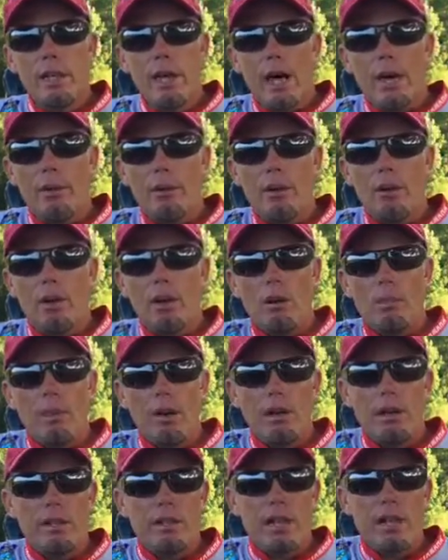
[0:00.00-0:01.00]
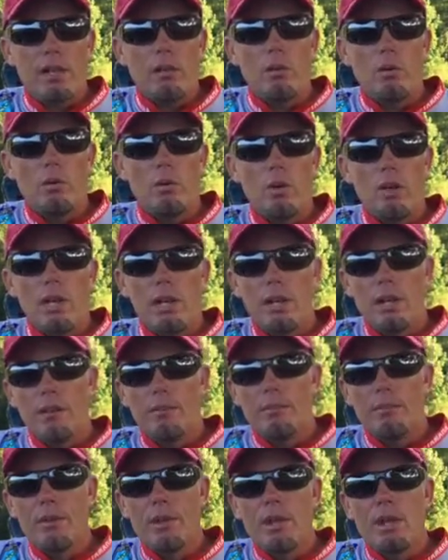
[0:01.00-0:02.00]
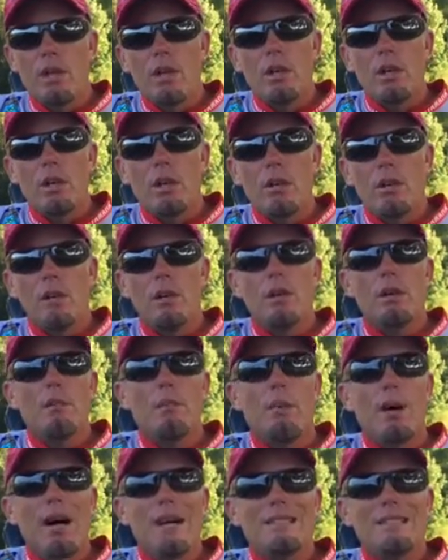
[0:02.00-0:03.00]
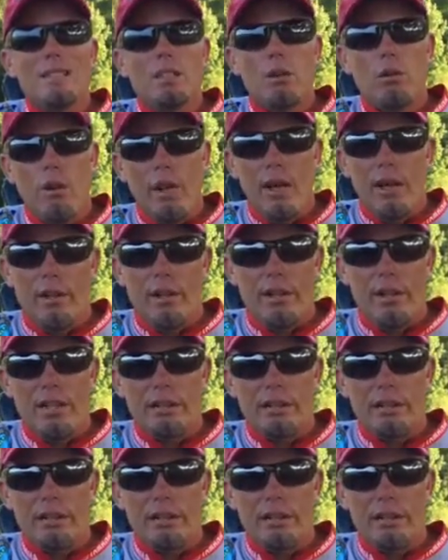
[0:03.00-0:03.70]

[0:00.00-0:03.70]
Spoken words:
I threw it on a power tackle composite cranker.